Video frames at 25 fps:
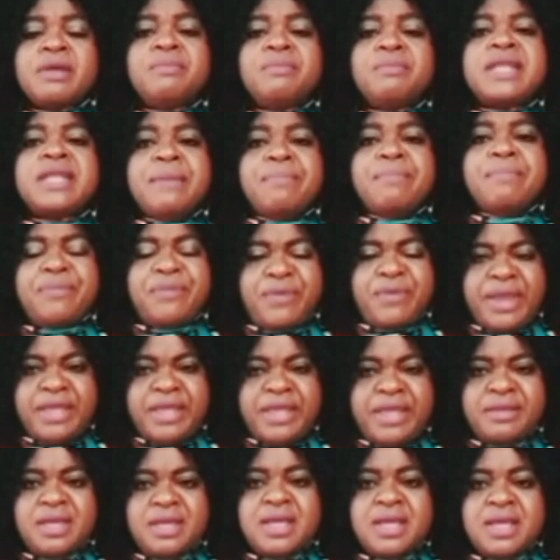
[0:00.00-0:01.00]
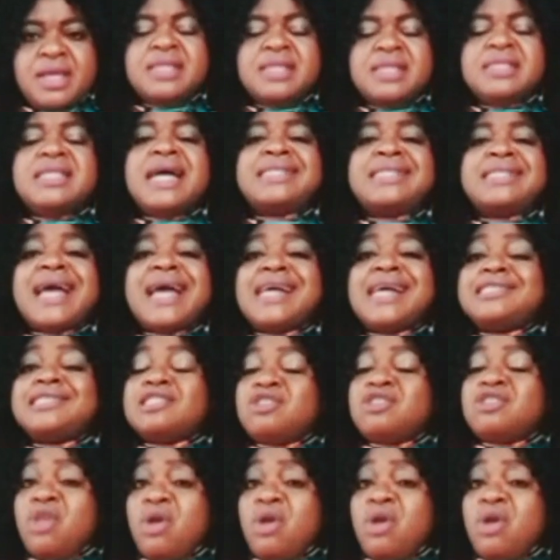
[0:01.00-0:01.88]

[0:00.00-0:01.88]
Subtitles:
But I pray that as